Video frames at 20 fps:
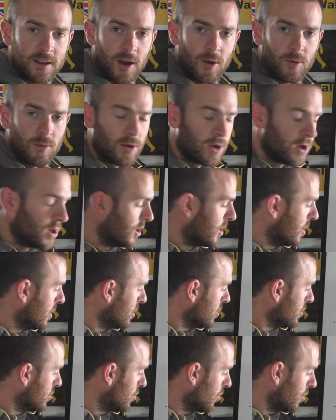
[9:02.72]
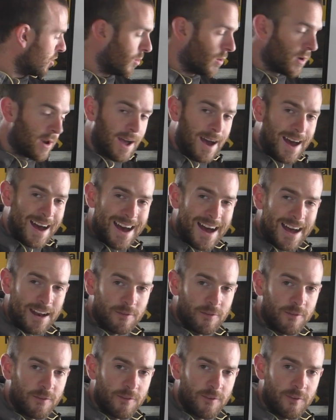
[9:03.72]
down. So you want to
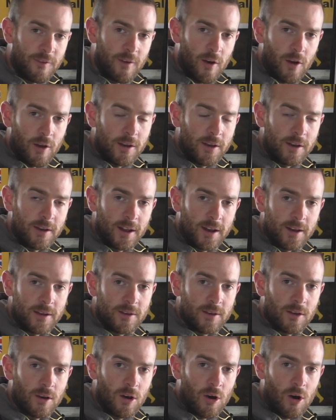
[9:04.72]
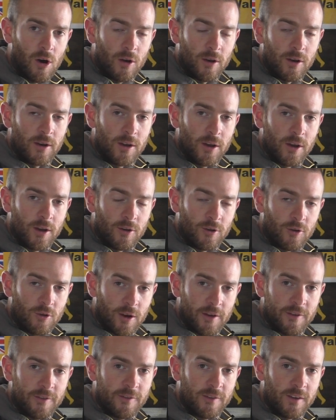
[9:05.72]
add fondant on
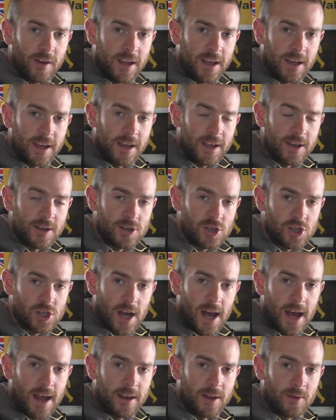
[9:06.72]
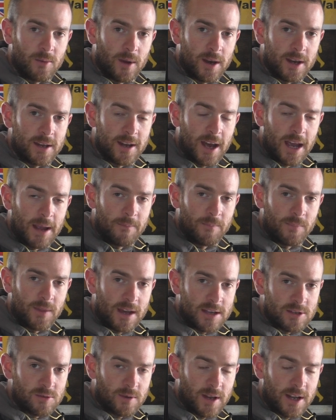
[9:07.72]
roughly in January time.
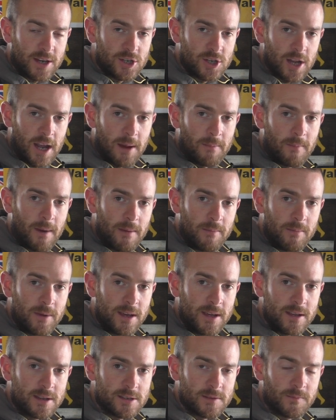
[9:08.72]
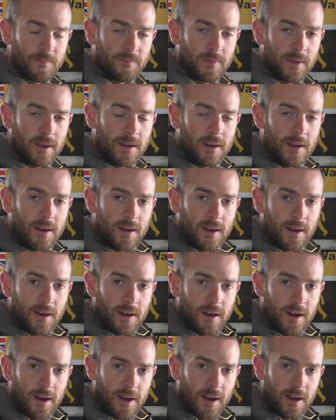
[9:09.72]
That's when I check my bees.
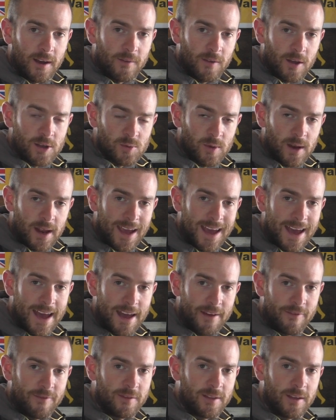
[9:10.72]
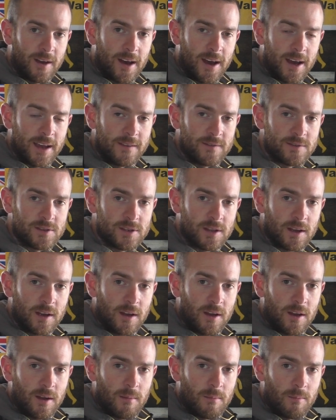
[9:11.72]
That's when I heft the hives.
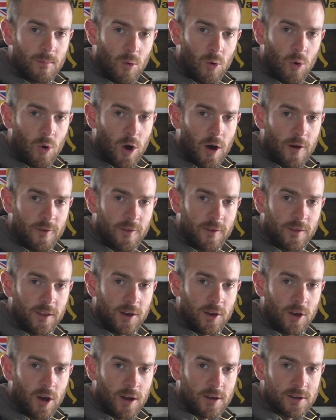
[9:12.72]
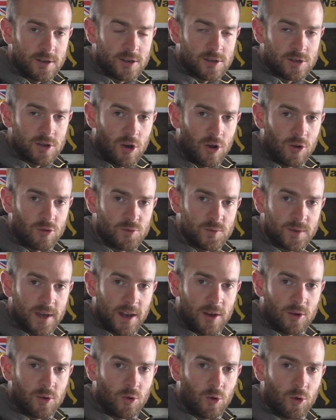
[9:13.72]
More often than not, as long as we
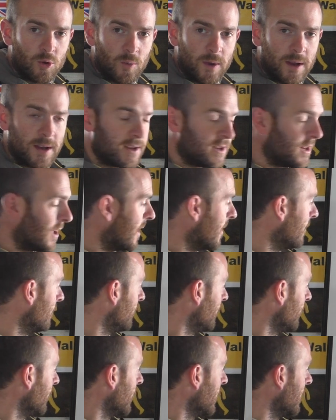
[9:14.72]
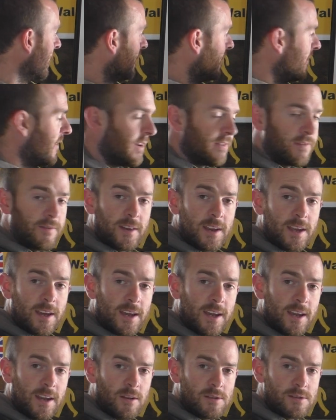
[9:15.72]
get a good winter, the 15
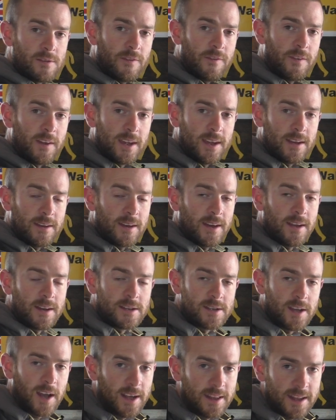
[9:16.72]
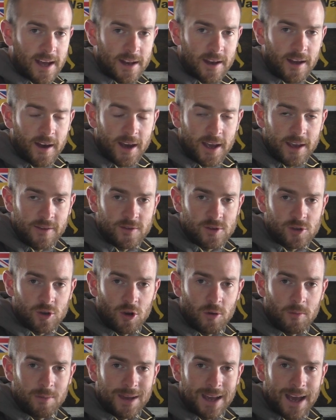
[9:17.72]
kilos of feed inside that hive is
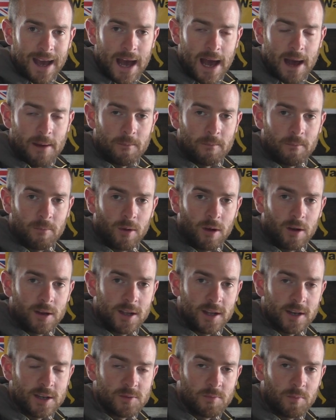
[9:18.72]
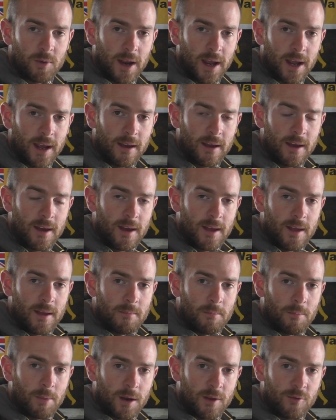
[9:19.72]
going to be ample till spring.
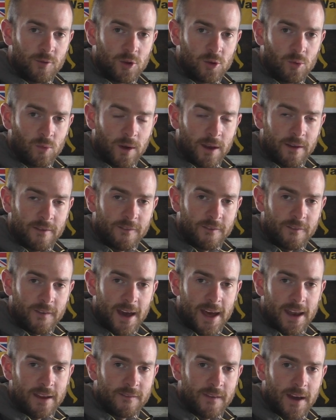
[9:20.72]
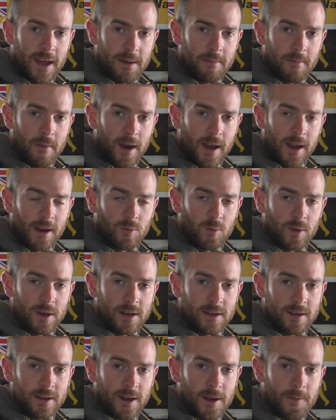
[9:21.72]
But if we do get a very, very mild
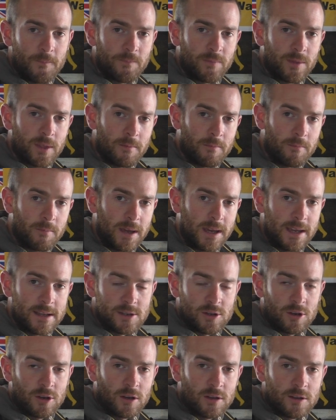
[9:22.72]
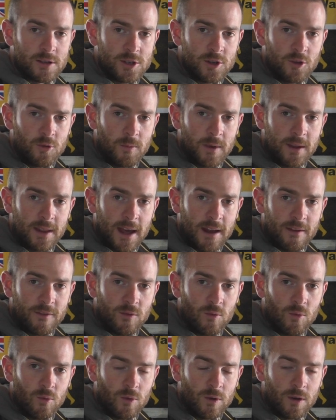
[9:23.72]
winter, the bees are going to consume in that
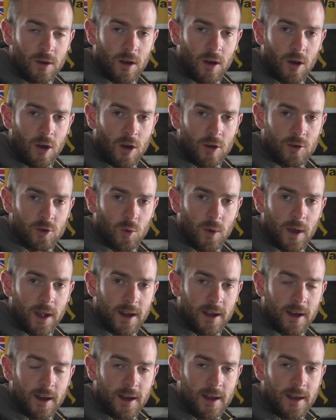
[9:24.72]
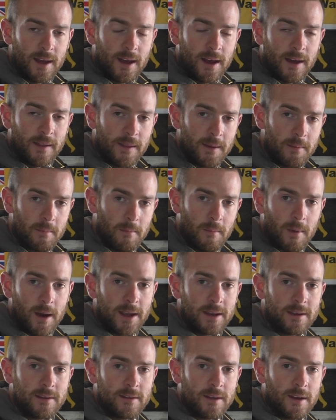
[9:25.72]
food a lot quicker, and they
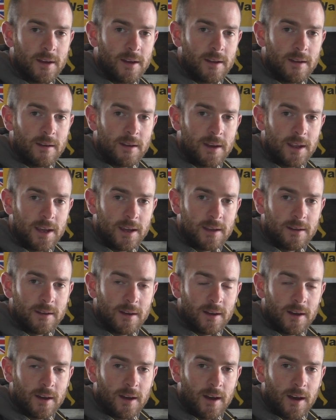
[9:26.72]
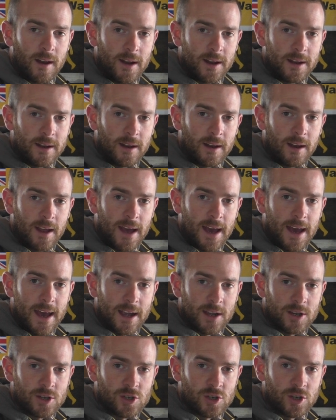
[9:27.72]
might need a little
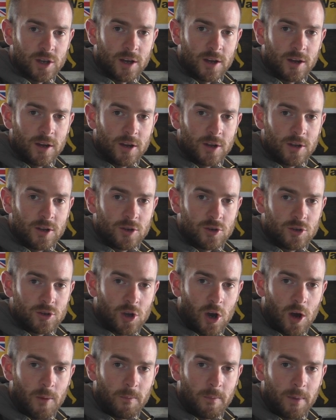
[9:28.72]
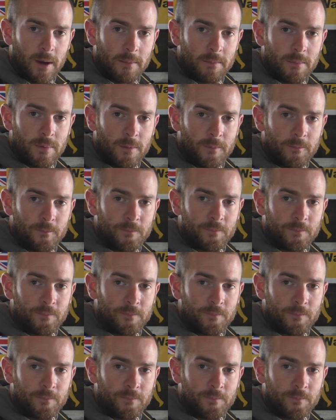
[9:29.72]
extra top up.